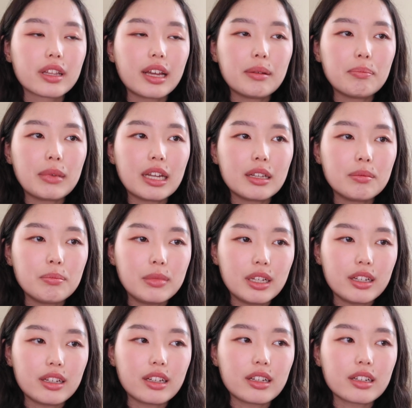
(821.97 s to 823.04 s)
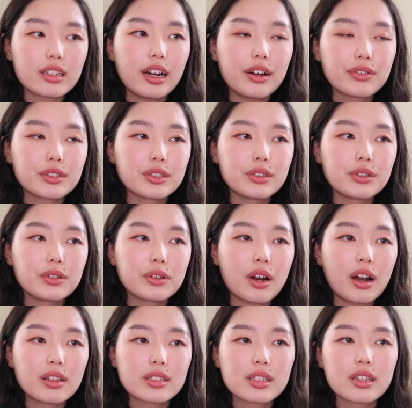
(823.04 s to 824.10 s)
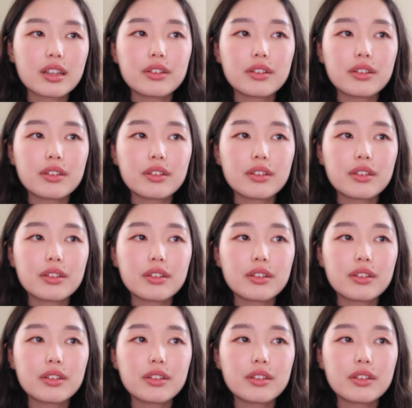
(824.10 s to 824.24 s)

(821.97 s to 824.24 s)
that made me have to constantly